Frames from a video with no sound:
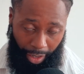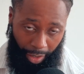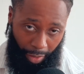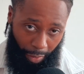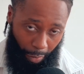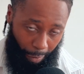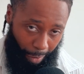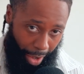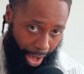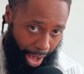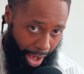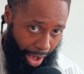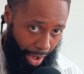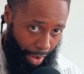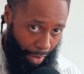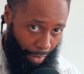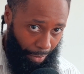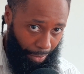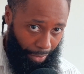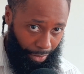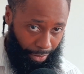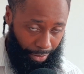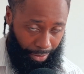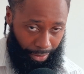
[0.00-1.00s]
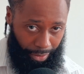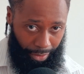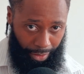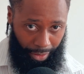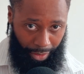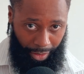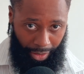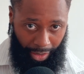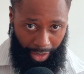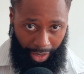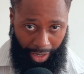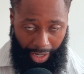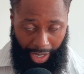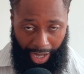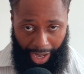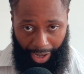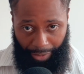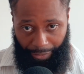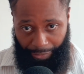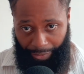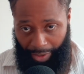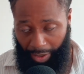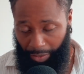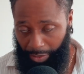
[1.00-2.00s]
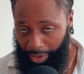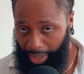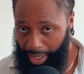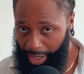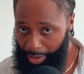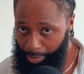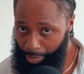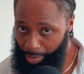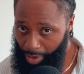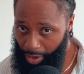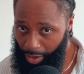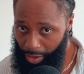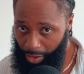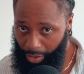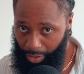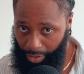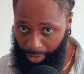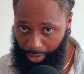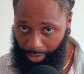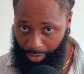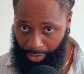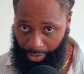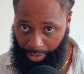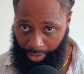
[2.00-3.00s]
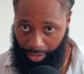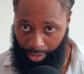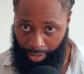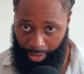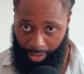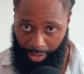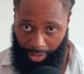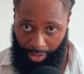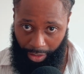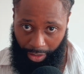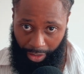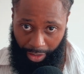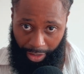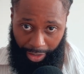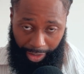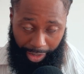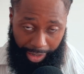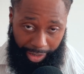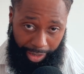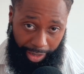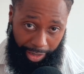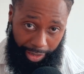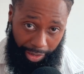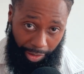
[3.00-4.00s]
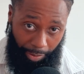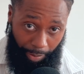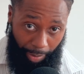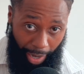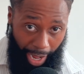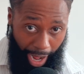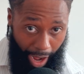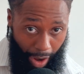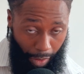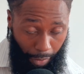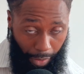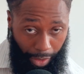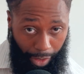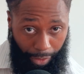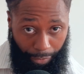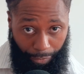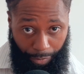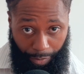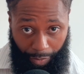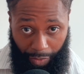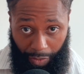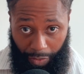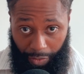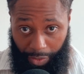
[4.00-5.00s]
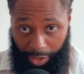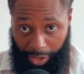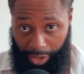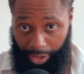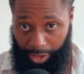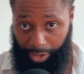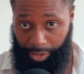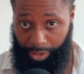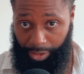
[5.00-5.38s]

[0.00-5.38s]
Wow, I felt that ball. This is the power of music.